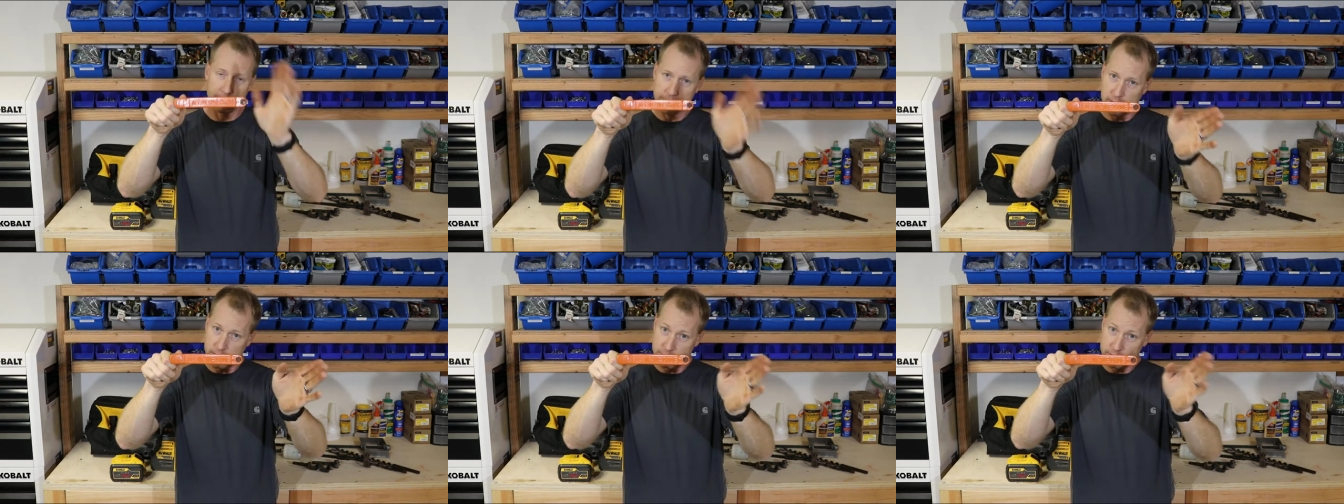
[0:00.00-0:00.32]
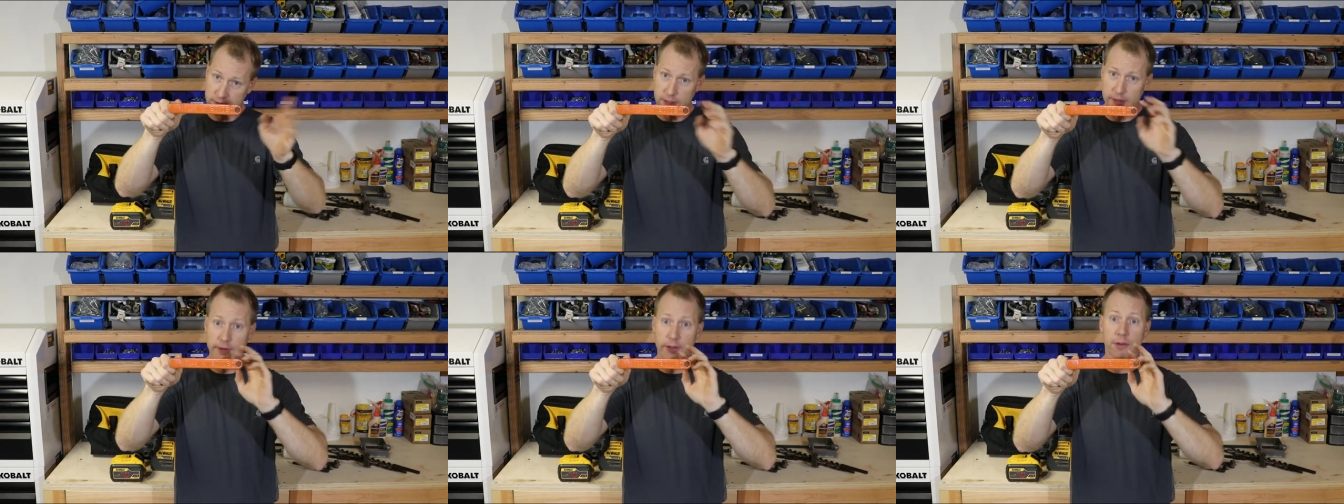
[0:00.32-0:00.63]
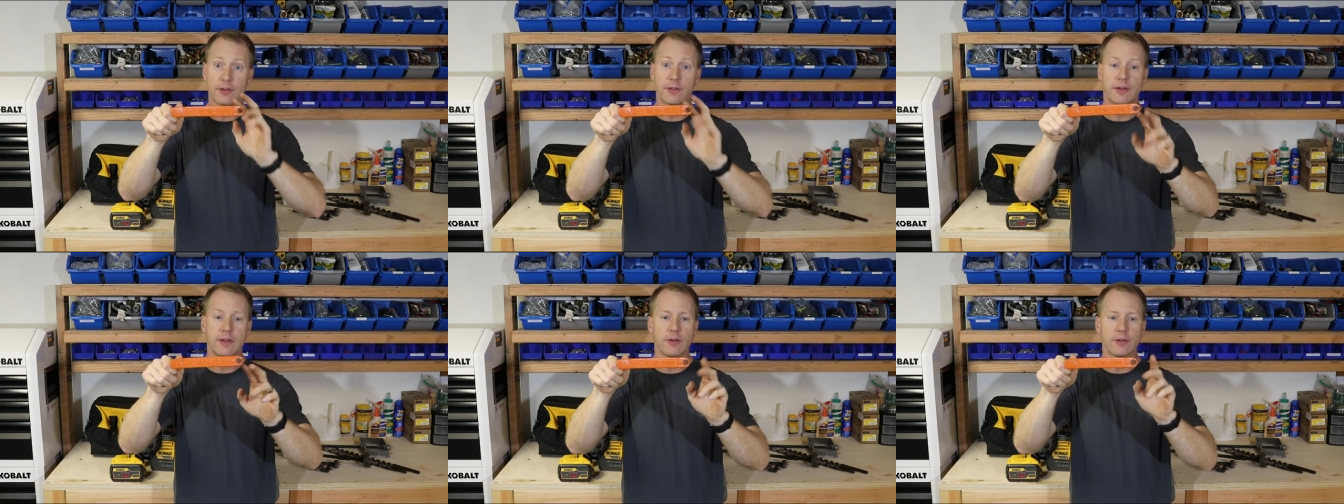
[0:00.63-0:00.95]
not
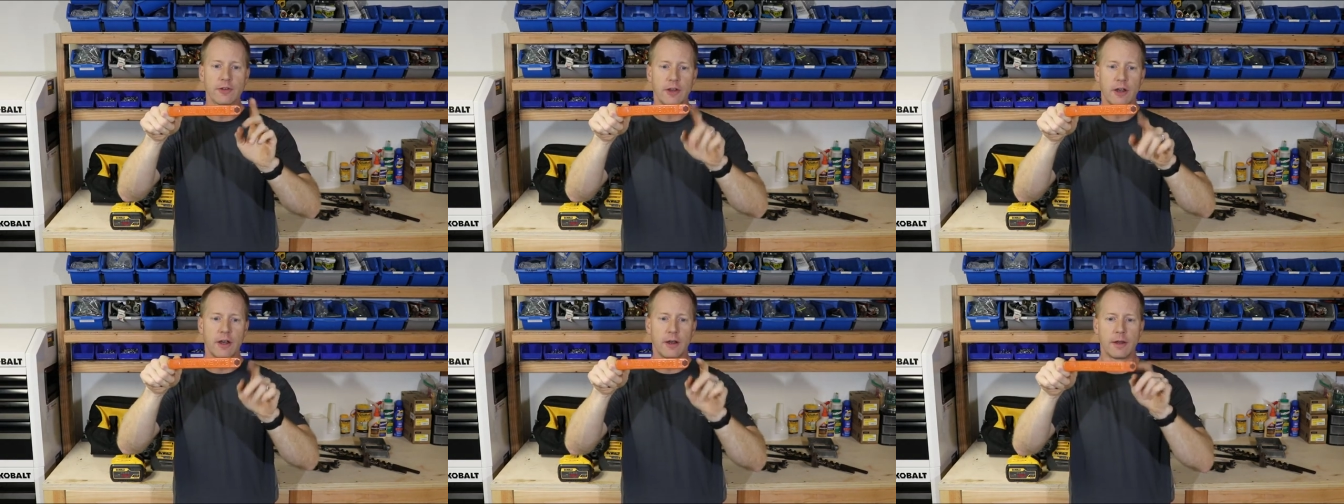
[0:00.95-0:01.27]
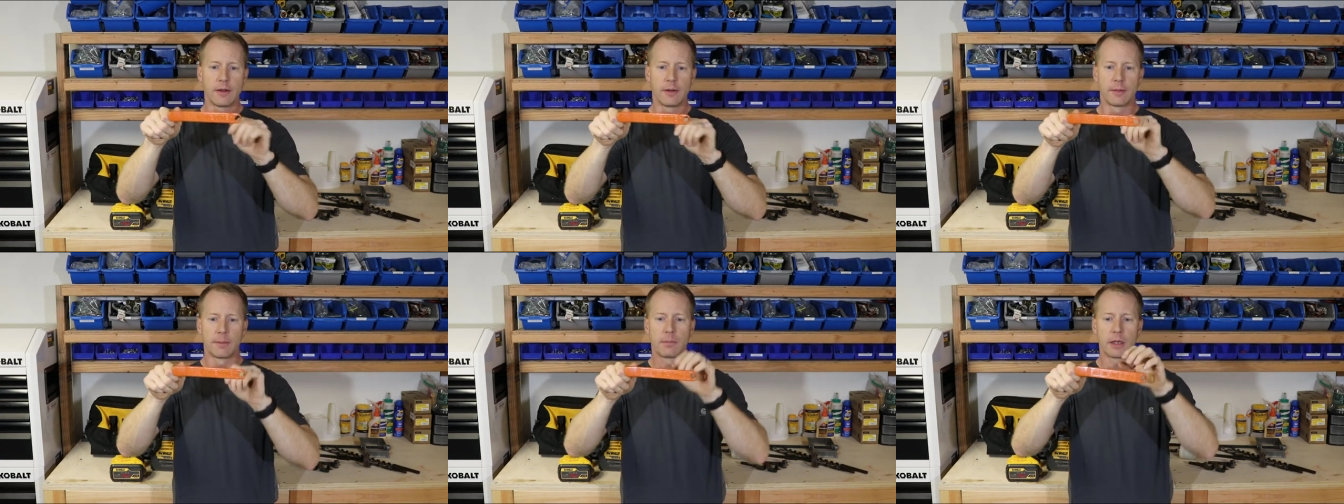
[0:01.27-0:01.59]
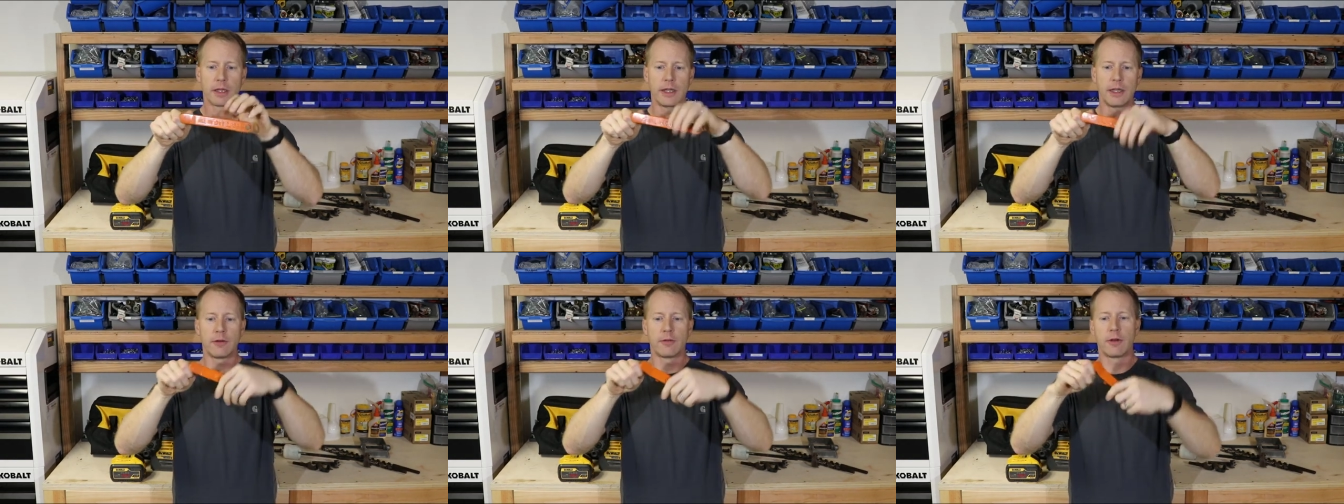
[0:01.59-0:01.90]
sawzall, skill saw,
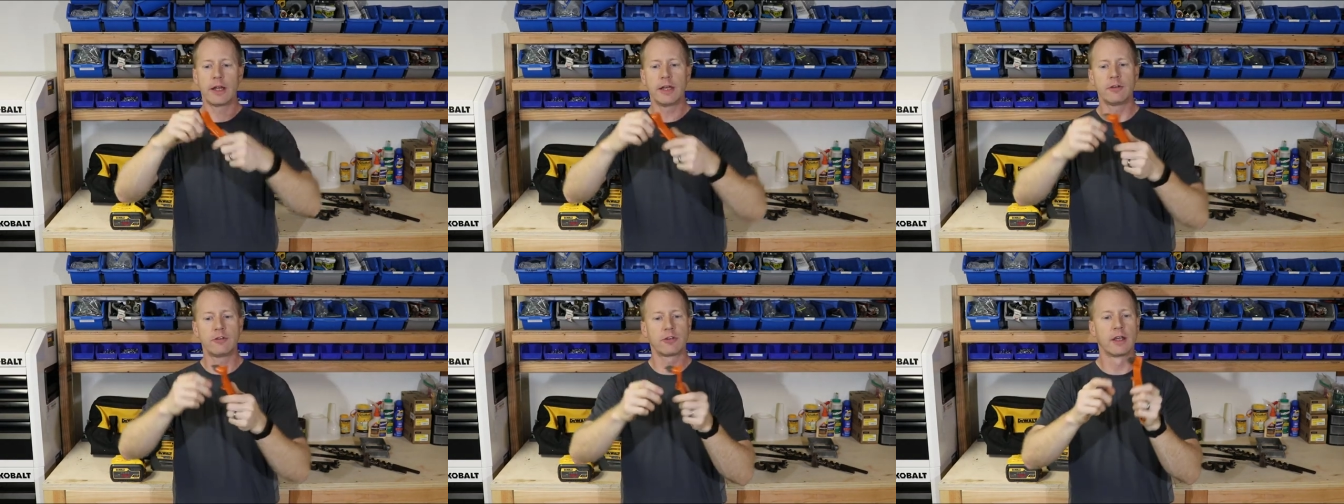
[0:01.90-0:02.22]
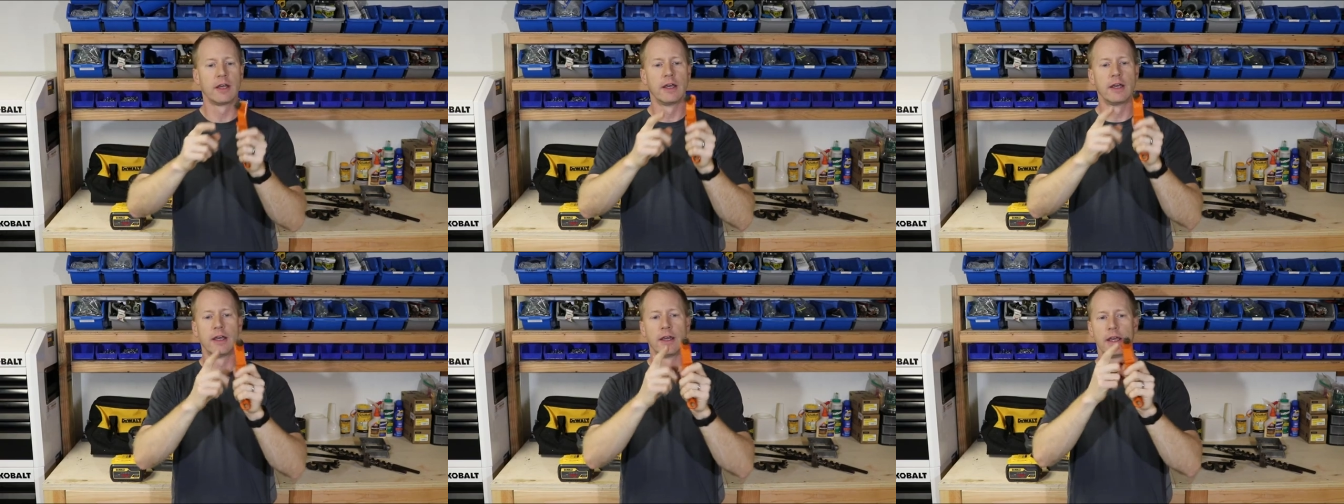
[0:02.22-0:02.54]
blade wrench,